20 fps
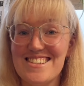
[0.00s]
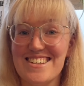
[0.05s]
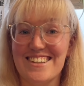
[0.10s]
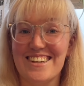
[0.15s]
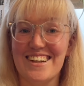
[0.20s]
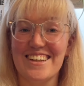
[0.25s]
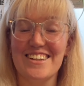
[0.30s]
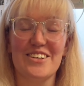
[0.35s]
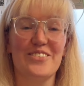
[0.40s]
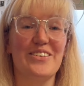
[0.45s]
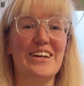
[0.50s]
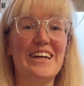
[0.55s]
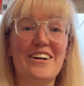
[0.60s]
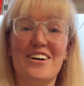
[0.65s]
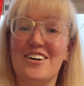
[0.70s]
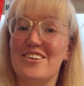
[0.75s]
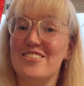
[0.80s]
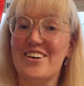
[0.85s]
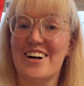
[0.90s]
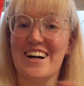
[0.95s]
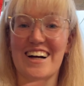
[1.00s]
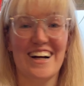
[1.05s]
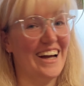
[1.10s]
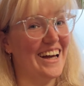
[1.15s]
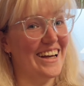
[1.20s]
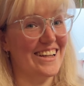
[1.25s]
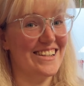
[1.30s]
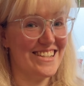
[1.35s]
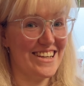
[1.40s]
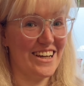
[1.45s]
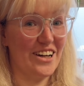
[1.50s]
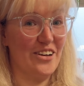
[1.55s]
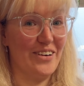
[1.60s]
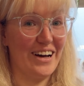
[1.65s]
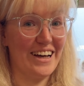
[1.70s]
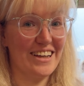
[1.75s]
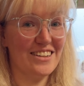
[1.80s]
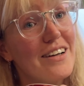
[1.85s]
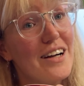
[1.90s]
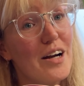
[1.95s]
to another week of art and
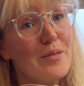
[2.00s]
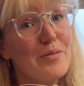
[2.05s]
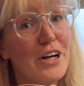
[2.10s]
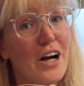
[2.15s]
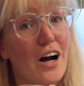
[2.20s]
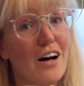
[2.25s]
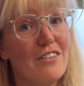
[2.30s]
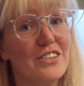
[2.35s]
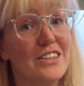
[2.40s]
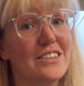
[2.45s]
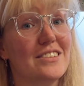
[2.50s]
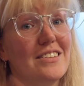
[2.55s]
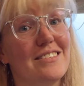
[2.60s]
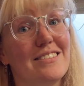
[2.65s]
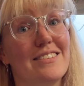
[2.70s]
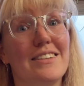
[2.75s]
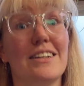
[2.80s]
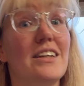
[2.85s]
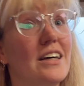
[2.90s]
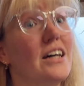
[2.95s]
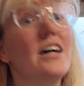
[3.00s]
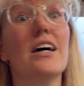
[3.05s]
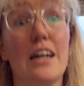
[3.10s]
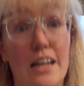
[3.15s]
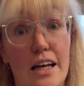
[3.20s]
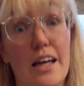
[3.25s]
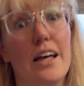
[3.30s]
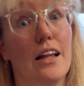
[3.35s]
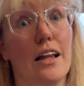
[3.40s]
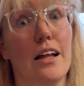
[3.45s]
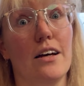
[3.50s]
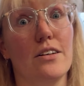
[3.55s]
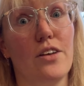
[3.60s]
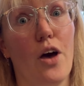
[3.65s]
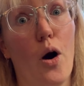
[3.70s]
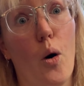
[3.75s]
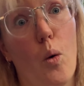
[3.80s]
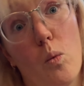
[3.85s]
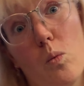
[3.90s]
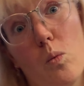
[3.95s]
DIY. Grab your coffees and let's go.